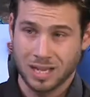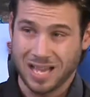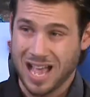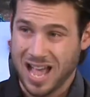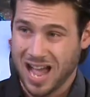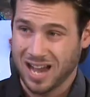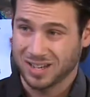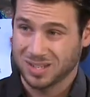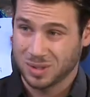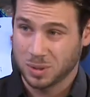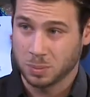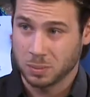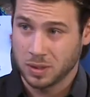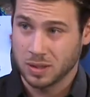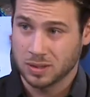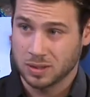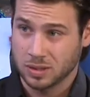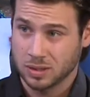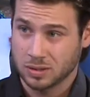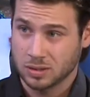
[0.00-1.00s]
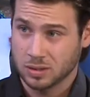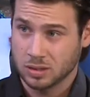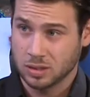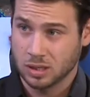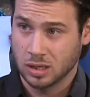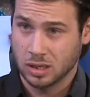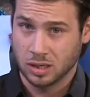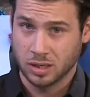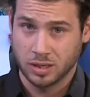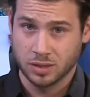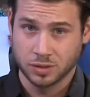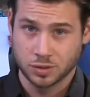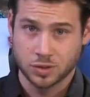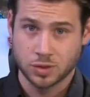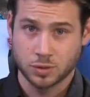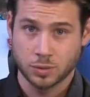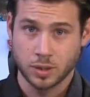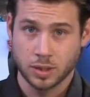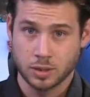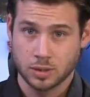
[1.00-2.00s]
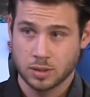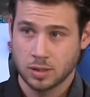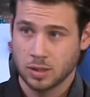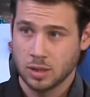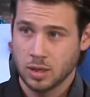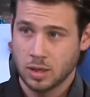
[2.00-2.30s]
hacked to pieces in the streets,